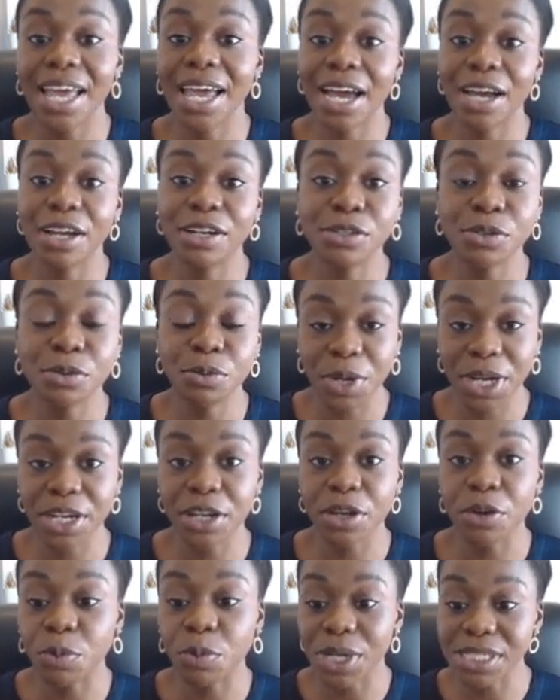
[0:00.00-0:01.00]
how to
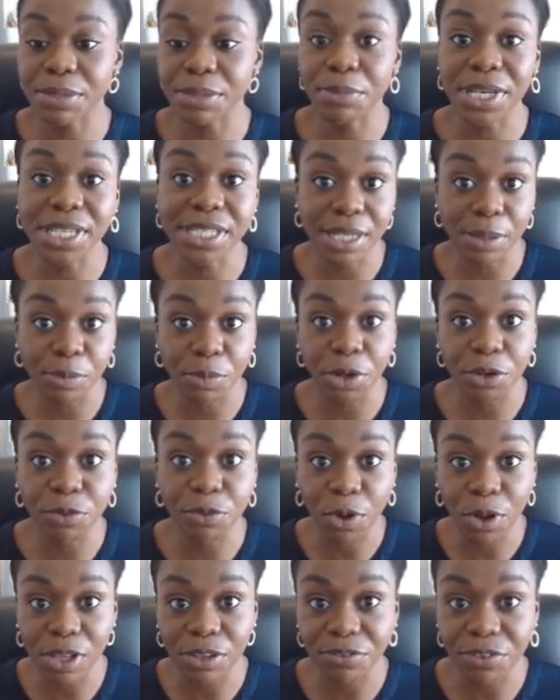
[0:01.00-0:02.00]
write your resume summary of
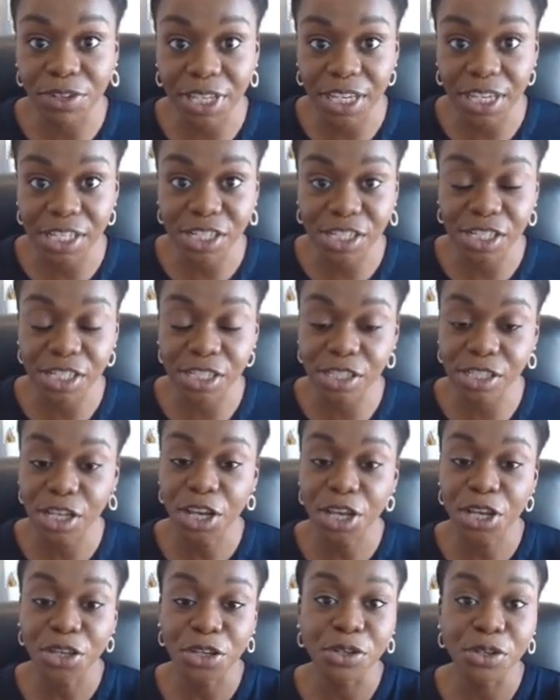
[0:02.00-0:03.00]
qualifications
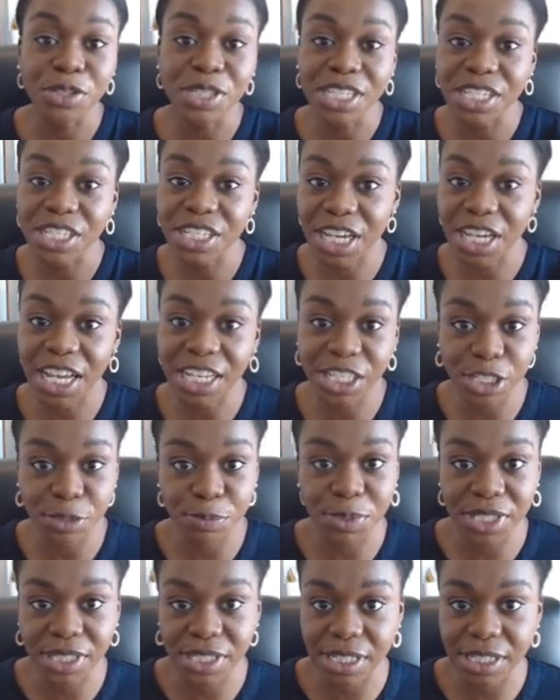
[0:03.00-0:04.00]
using
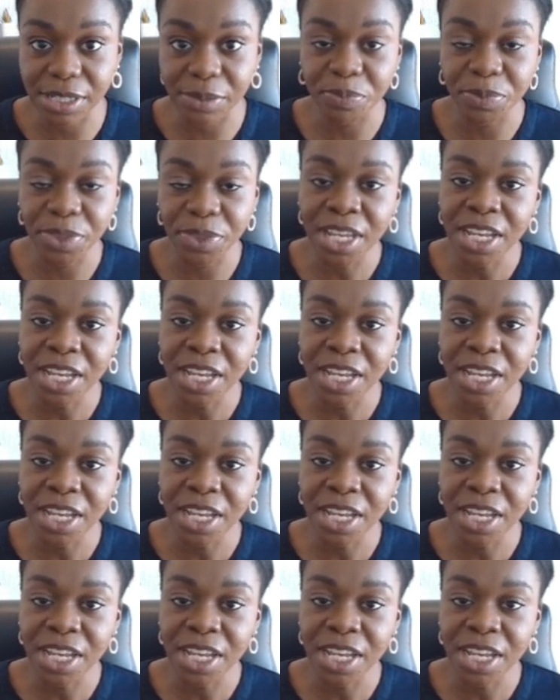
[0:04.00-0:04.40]
ChatGPT.